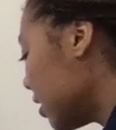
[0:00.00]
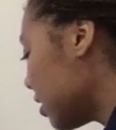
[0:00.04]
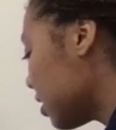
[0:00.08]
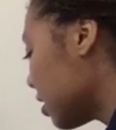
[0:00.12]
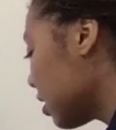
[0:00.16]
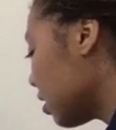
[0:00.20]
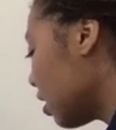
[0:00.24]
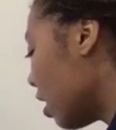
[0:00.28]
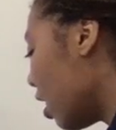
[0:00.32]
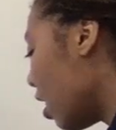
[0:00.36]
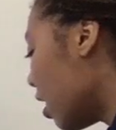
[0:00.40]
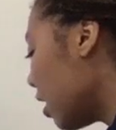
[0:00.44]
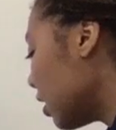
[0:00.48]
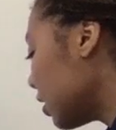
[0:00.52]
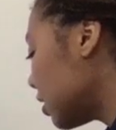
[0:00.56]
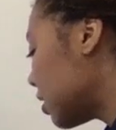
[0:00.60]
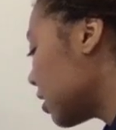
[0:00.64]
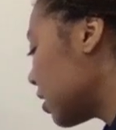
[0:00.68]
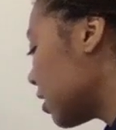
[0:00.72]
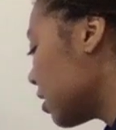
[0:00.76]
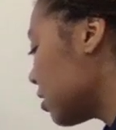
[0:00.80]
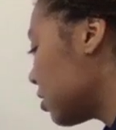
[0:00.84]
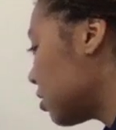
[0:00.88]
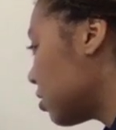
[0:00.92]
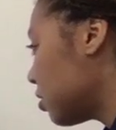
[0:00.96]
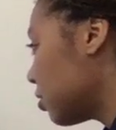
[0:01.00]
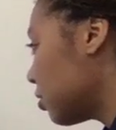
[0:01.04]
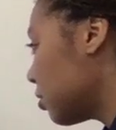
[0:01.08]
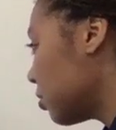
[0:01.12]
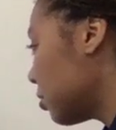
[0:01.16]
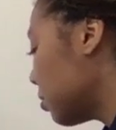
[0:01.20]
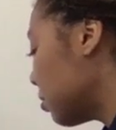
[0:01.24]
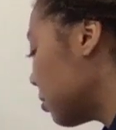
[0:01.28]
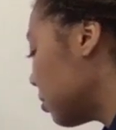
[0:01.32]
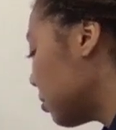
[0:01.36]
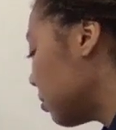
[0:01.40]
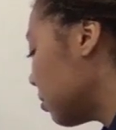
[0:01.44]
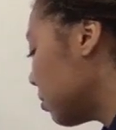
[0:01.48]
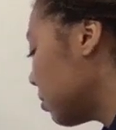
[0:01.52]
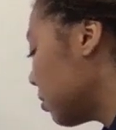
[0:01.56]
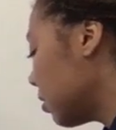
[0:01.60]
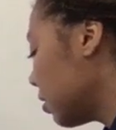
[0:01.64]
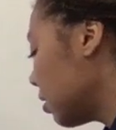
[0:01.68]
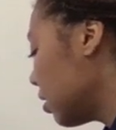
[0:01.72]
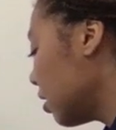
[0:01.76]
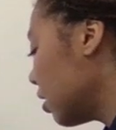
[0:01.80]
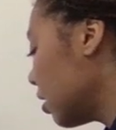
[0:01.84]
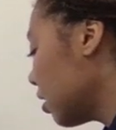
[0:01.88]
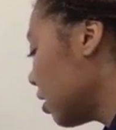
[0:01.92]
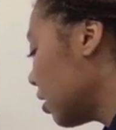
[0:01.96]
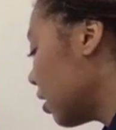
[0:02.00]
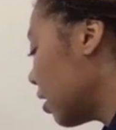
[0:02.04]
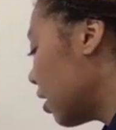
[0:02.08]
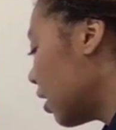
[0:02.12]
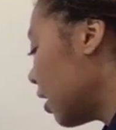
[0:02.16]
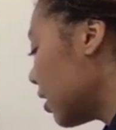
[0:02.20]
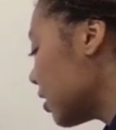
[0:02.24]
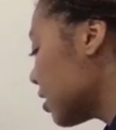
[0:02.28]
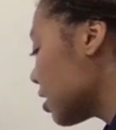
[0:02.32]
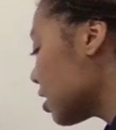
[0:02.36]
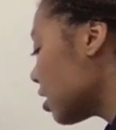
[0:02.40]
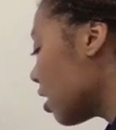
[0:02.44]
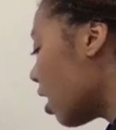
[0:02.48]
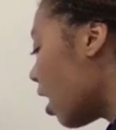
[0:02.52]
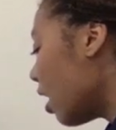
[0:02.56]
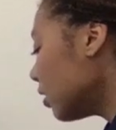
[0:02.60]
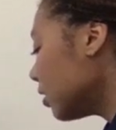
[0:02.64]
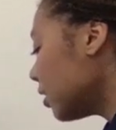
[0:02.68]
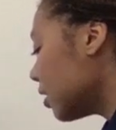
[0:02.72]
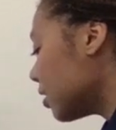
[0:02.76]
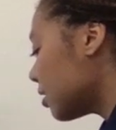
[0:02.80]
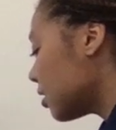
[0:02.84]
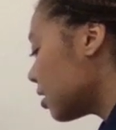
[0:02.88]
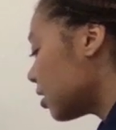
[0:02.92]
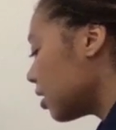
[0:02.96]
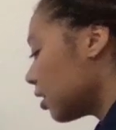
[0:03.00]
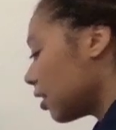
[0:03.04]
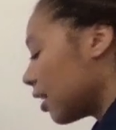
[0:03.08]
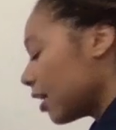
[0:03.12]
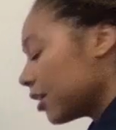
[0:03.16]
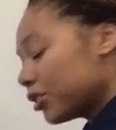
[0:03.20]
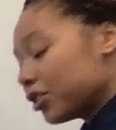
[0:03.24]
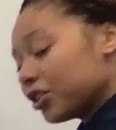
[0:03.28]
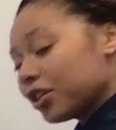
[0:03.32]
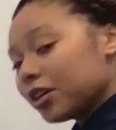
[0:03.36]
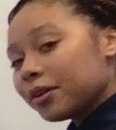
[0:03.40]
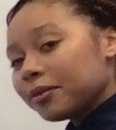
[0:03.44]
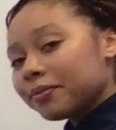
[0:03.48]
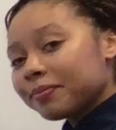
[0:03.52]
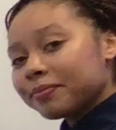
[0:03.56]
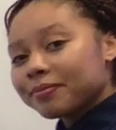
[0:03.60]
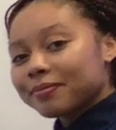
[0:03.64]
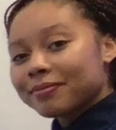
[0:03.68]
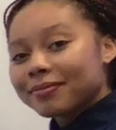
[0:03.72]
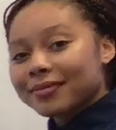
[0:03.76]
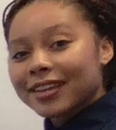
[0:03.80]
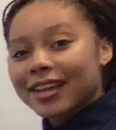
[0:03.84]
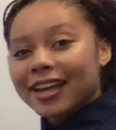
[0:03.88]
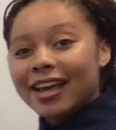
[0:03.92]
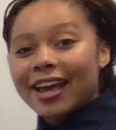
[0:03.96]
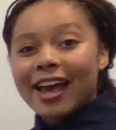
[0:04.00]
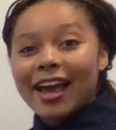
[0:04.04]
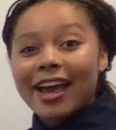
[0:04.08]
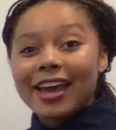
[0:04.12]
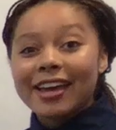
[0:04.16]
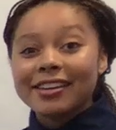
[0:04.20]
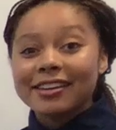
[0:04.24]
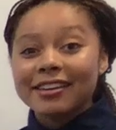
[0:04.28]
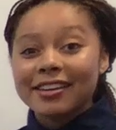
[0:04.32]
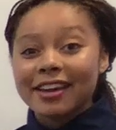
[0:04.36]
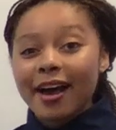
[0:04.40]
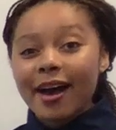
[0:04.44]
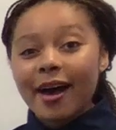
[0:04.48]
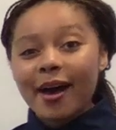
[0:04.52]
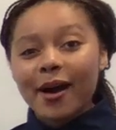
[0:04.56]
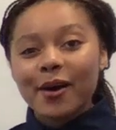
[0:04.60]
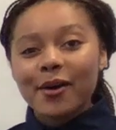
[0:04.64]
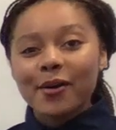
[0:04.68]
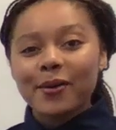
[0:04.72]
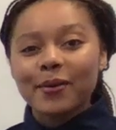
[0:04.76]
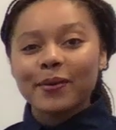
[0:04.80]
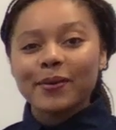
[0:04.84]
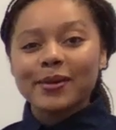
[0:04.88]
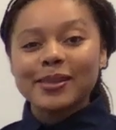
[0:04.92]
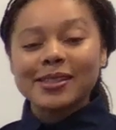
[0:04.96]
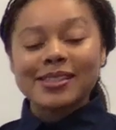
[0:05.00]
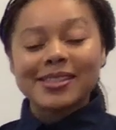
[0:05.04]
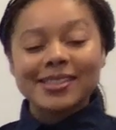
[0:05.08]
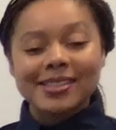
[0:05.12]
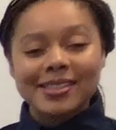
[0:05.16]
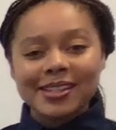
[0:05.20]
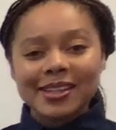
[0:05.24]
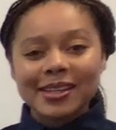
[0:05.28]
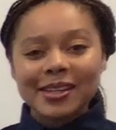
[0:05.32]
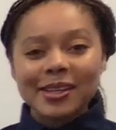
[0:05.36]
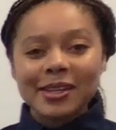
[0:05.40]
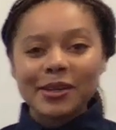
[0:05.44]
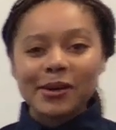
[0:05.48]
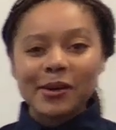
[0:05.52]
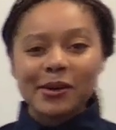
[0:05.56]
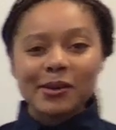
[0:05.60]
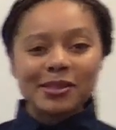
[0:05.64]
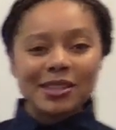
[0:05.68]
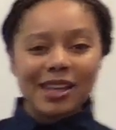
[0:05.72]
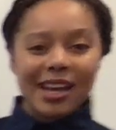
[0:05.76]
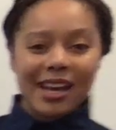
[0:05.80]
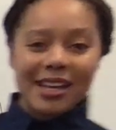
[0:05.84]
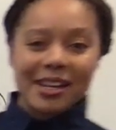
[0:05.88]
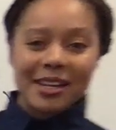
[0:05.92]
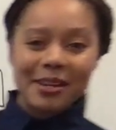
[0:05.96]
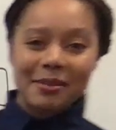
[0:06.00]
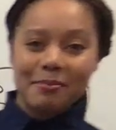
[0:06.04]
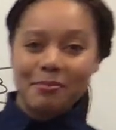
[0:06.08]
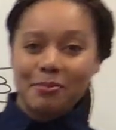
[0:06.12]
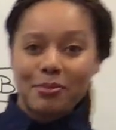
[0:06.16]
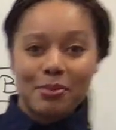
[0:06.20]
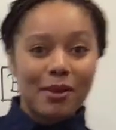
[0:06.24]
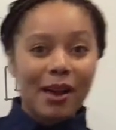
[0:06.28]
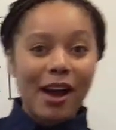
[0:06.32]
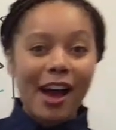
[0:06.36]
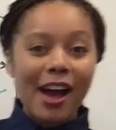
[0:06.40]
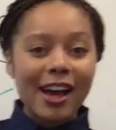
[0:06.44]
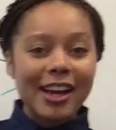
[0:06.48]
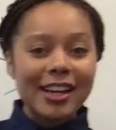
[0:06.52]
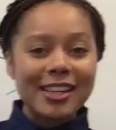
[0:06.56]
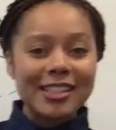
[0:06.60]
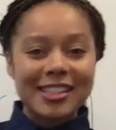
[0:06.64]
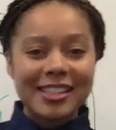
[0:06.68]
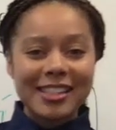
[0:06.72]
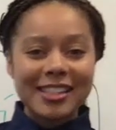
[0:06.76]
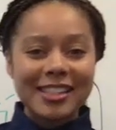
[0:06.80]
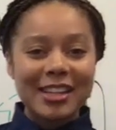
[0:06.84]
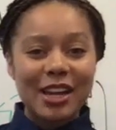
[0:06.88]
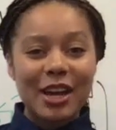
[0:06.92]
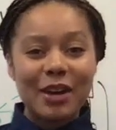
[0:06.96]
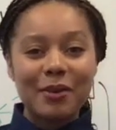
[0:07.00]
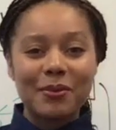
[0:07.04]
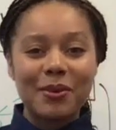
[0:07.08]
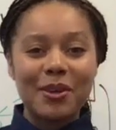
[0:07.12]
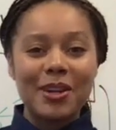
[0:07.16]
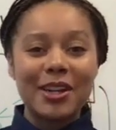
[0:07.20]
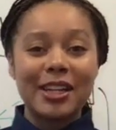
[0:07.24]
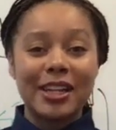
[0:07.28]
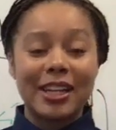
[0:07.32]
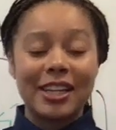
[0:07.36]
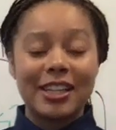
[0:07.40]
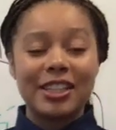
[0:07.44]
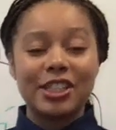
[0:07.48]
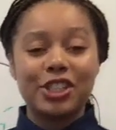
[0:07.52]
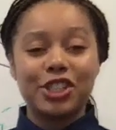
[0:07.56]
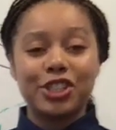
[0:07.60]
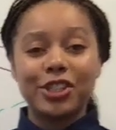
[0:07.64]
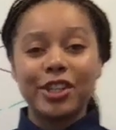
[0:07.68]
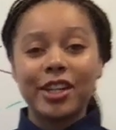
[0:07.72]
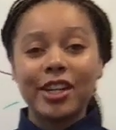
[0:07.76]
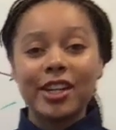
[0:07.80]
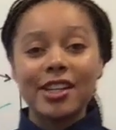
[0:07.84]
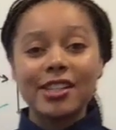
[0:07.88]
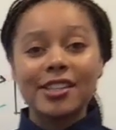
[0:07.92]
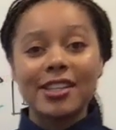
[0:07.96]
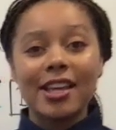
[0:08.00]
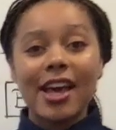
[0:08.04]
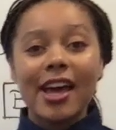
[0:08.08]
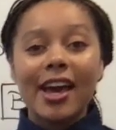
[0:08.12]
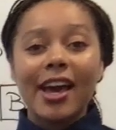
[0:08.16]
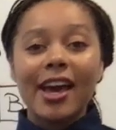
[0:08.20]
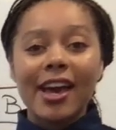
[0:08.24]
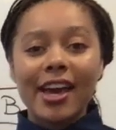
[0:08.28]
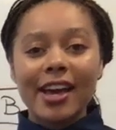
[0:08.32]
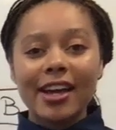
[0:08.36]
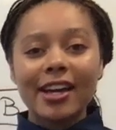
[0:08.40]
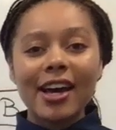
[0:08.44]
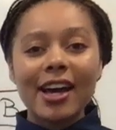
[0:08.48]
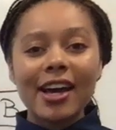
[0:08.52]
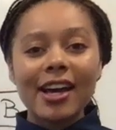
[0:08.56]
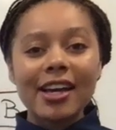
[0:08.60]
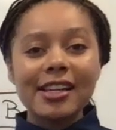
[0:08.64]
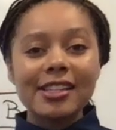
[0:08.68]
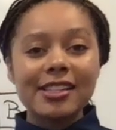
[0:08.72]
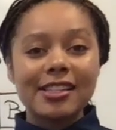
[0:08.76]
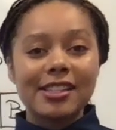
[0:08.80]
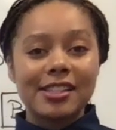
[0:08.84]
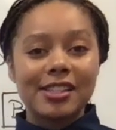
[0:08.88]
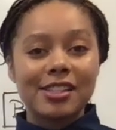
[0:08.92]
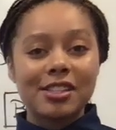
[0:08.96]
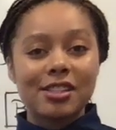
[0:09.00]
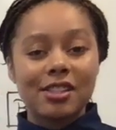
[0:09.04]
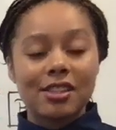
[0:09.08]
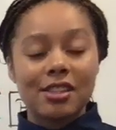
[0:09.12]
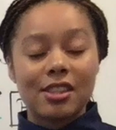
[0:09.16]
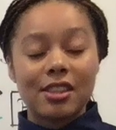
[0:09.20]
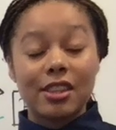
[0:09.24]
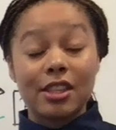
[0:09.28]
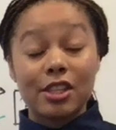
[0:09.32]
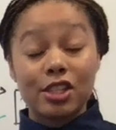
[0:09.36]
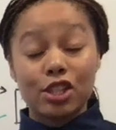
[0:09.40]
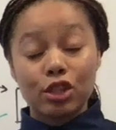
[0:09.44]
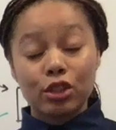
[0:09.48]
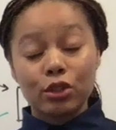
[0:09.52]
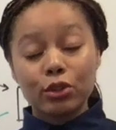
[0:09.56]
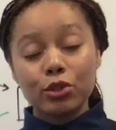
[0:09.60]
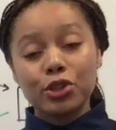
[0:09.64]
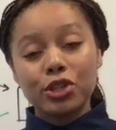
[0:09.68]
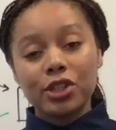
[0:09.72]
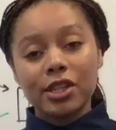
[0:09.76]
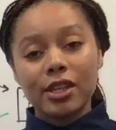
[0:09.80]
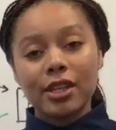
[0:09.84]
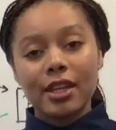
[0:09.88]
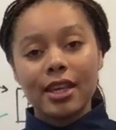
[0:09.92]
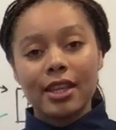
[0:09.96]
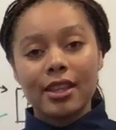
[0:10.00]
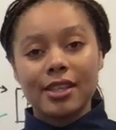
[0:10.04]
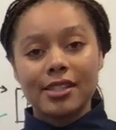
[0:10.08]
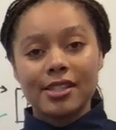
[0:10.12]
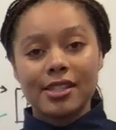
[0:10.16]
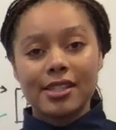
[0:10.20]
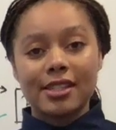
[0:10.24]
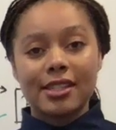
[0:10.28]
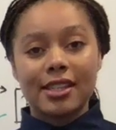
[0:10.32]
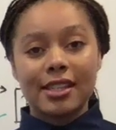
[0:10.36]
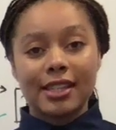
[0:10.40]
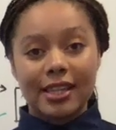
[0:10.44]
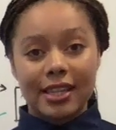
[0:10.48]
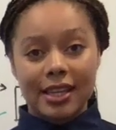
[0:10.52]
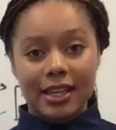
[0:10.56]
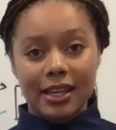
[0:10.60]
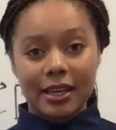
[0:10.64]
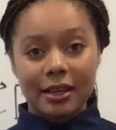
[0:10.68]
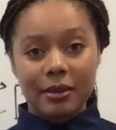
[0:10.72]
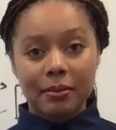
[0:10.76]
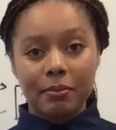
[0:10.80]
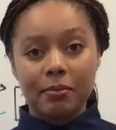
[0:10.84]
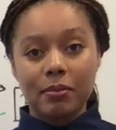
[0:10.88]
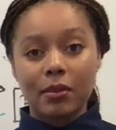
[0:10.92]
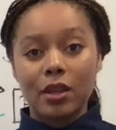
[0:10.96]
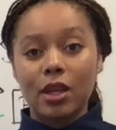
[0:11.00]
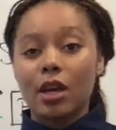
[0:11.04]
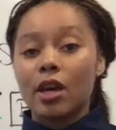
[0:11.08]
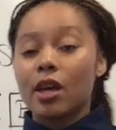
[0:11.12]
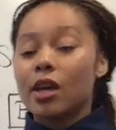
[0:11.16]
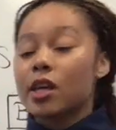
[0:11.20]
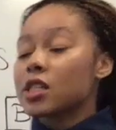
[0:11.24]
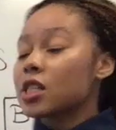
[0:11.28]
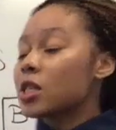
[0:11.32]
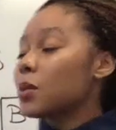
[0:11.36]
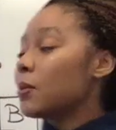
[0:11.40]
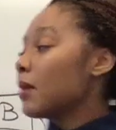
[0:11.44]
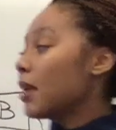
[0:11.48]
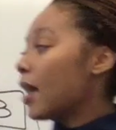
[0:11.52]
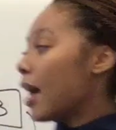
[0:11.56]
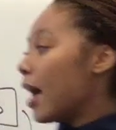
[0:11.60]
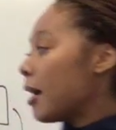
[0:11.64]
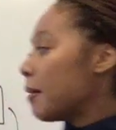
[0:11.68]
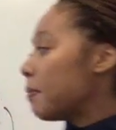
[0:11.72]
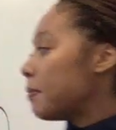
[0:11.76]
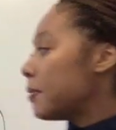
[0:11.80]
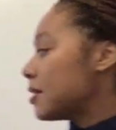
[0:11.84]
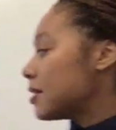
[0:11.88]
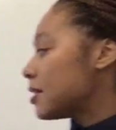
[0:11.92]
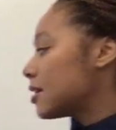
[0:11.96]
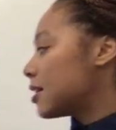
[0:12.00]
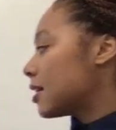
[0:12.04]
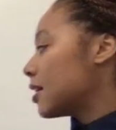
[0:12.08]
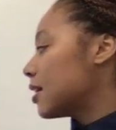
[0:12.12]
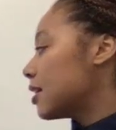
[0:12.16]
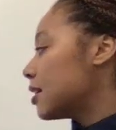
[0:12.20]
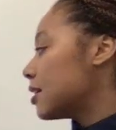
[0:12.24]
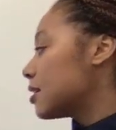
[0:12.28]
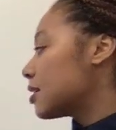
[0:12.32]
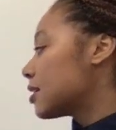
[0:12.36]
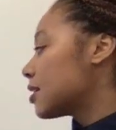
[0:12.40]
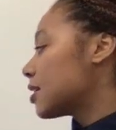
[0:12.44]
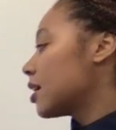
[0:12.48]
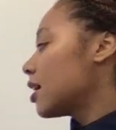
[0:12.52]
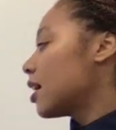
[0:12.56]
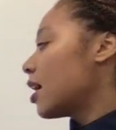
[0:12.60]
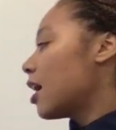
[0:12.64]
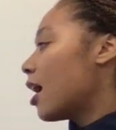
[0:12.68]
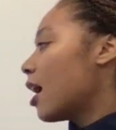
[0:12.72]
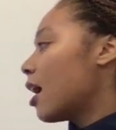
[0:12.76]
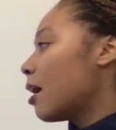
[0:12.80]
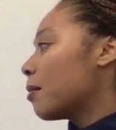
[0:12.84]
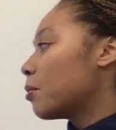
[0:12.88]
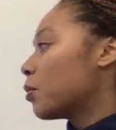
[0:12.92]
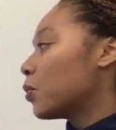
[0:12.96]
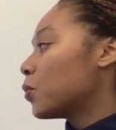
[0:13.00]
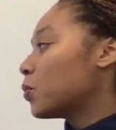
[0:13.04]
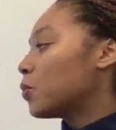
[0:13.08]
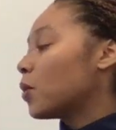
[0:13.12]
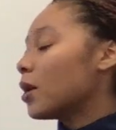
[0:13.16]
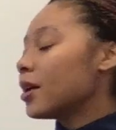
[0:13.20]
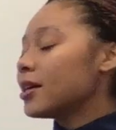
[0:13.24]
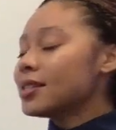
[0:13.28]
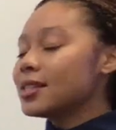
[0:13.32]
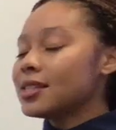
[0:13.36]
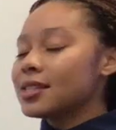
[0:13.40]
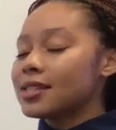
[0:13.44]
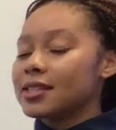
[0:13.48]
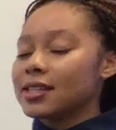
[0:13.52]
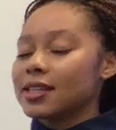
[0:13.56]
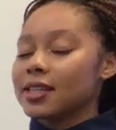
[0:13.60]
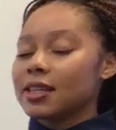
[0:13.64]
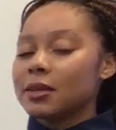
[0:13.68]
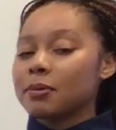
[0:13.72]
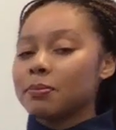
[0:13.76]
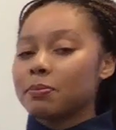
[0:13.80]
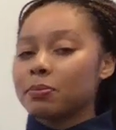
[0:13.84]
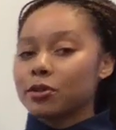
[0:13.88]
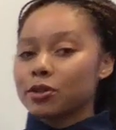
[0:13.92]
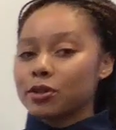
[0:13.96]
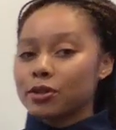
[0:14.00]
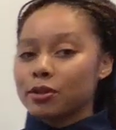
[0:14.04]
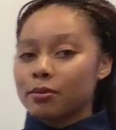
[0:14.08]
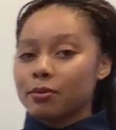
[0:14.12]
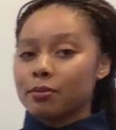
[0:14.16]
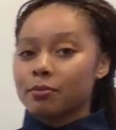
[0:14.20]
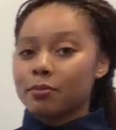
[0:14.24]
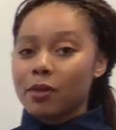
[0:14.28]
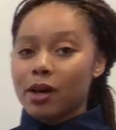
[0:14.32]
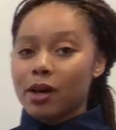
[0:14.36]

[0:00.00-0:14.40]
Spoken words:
is locked into the ledger. And now C goes ahead and brags to the network and it shares, hey guys, this is the solution and this is the key. So what happens is once C puts